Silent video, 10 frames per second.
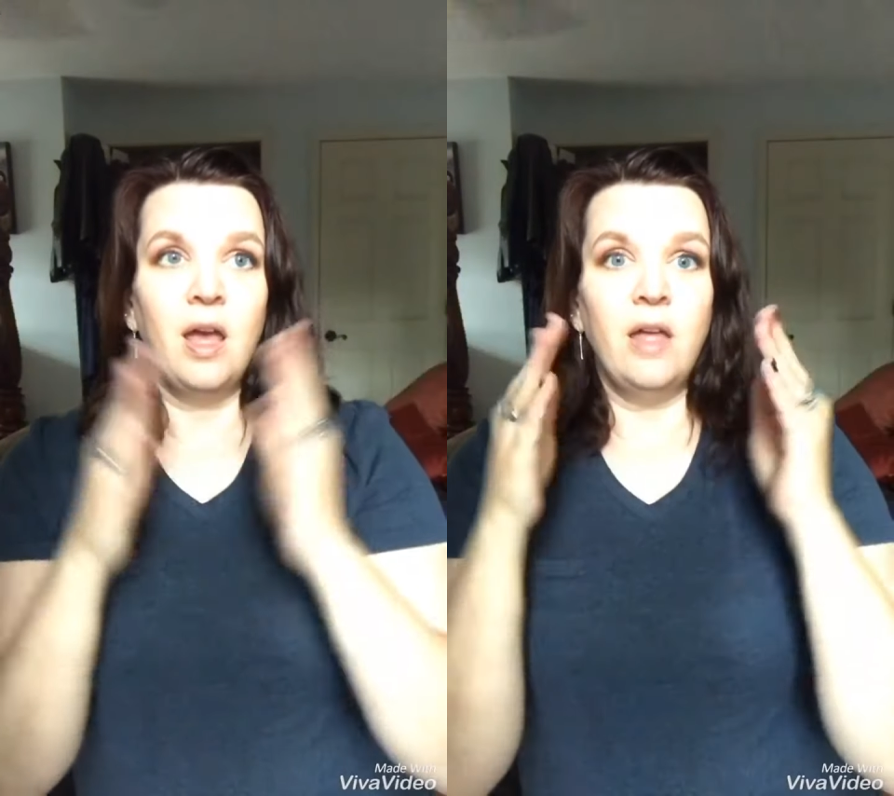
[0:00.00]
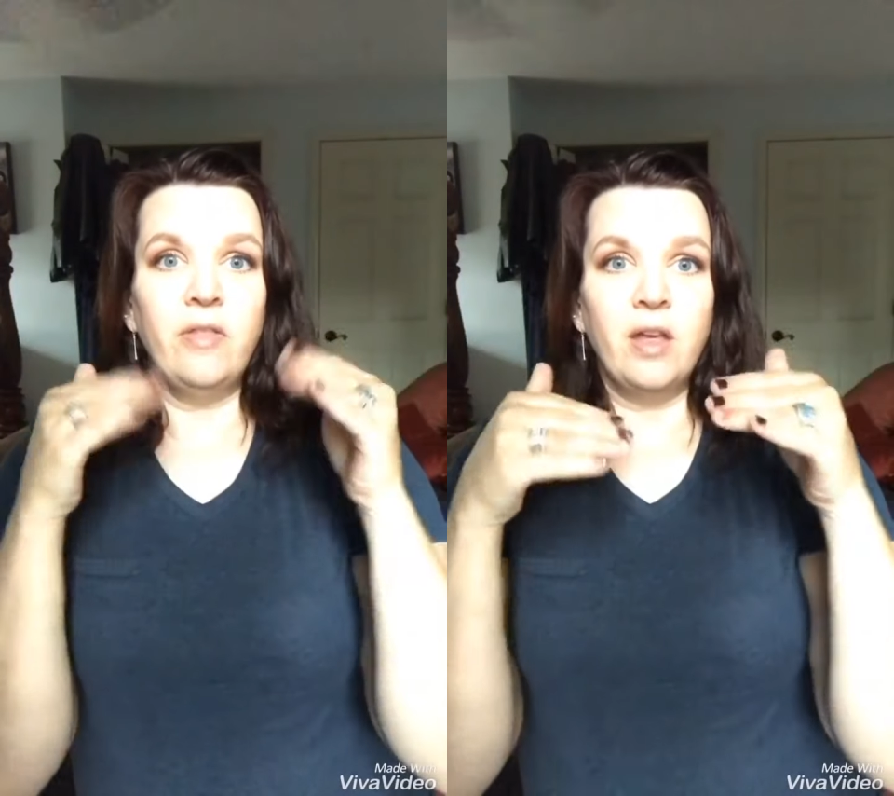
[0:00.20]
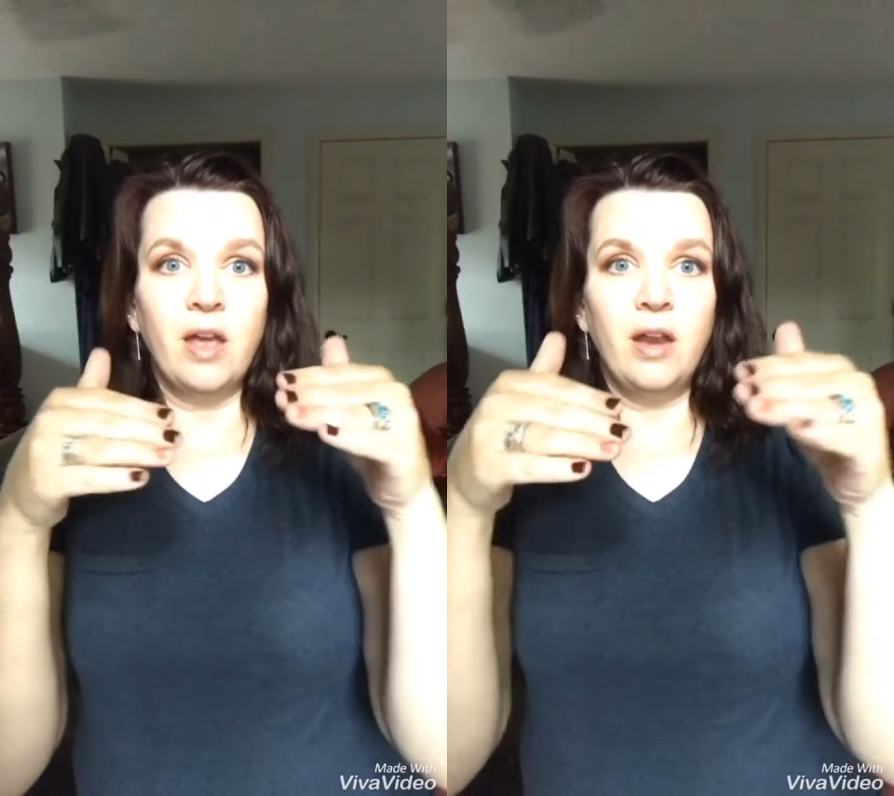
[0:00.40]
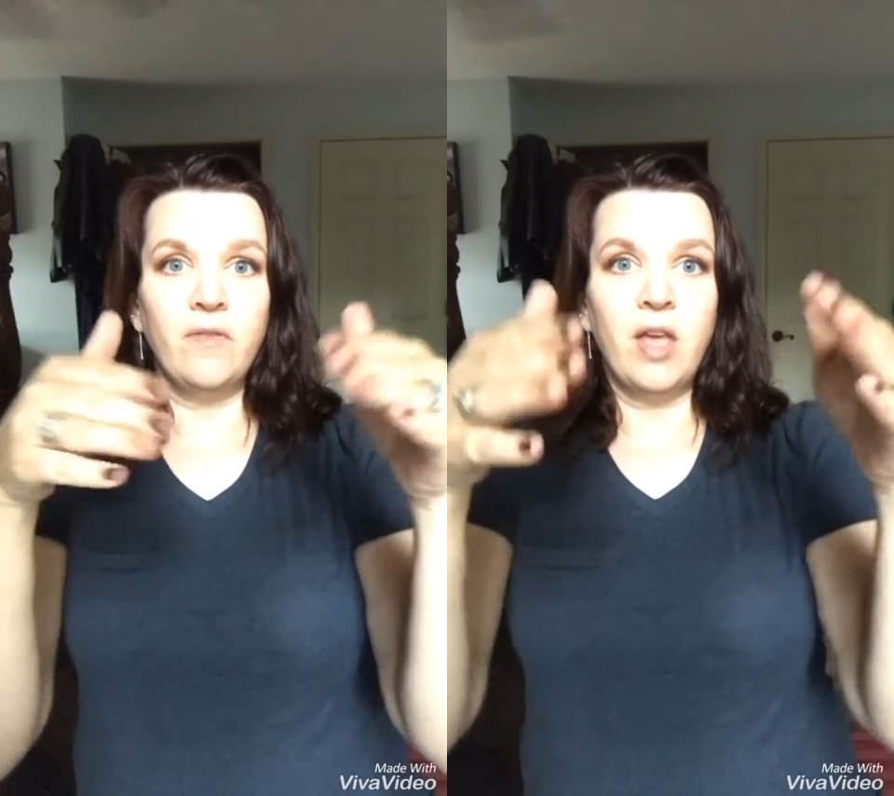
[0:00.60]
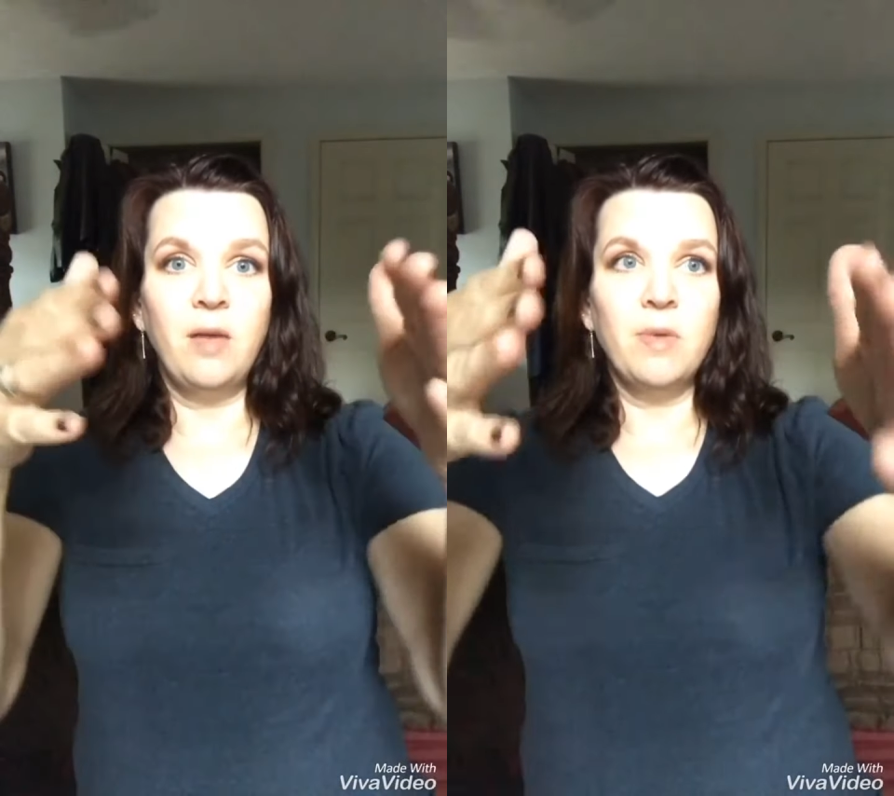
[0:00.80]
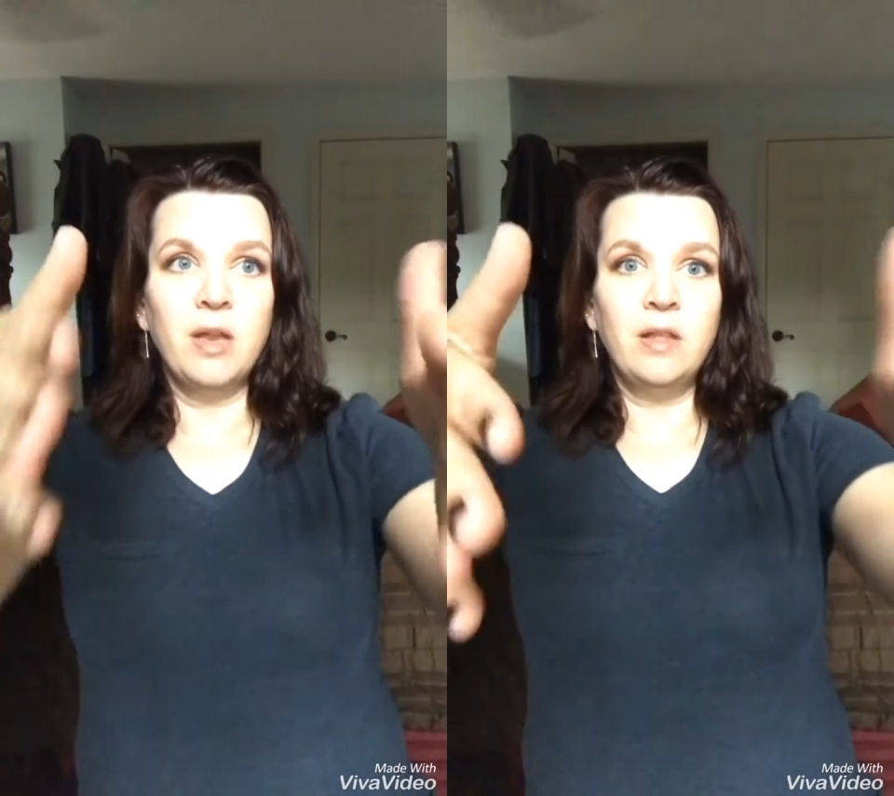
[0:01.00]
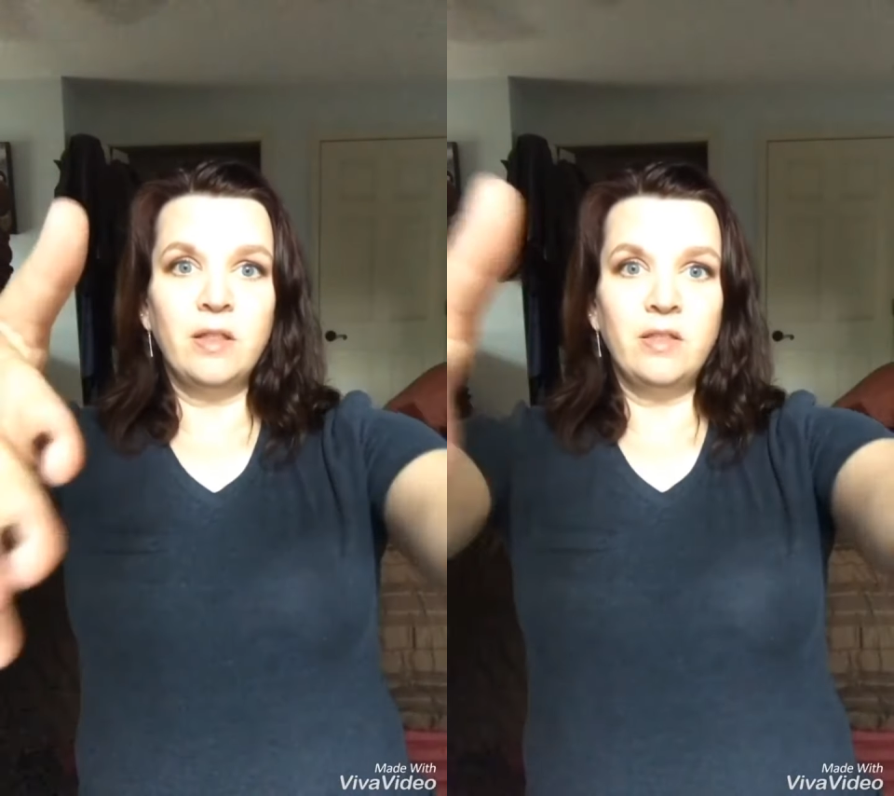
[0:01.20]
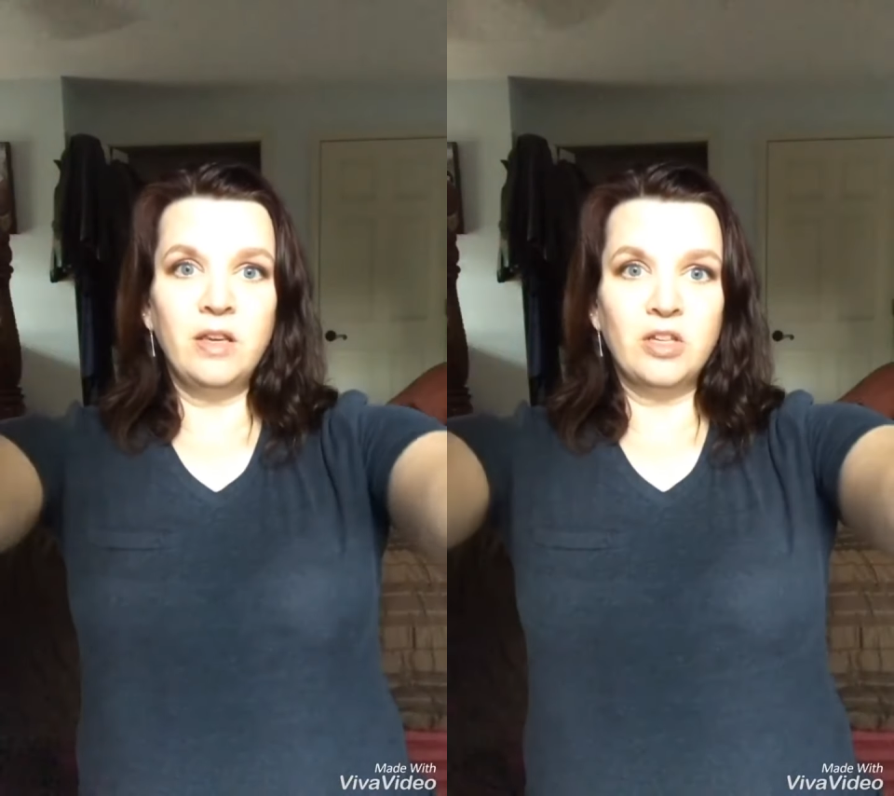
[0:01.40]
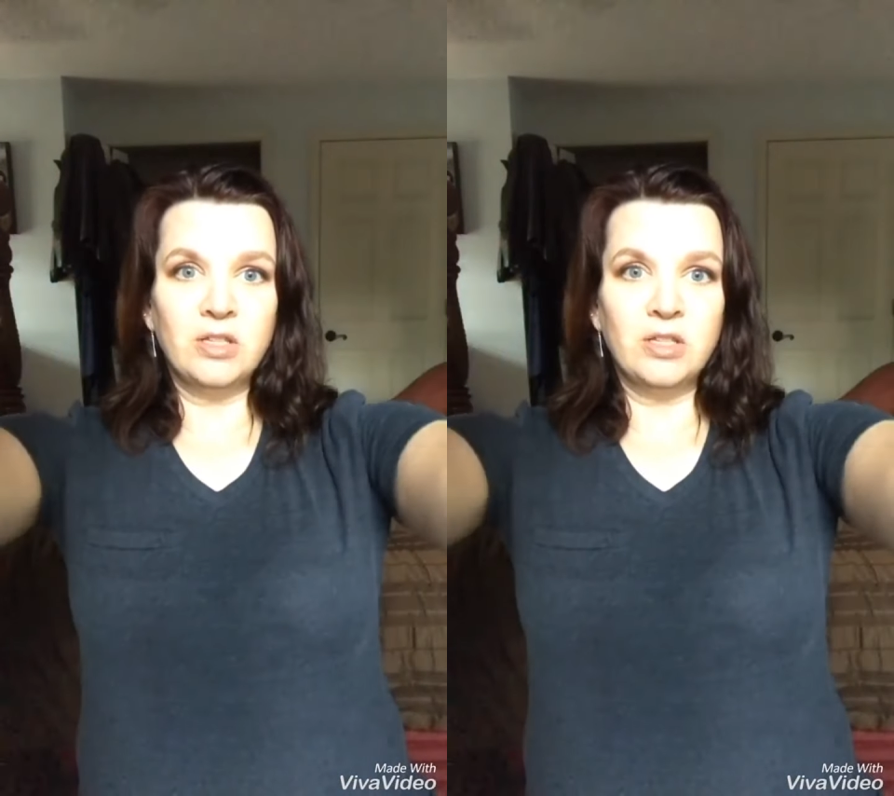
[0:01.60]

and they kind of came in and then they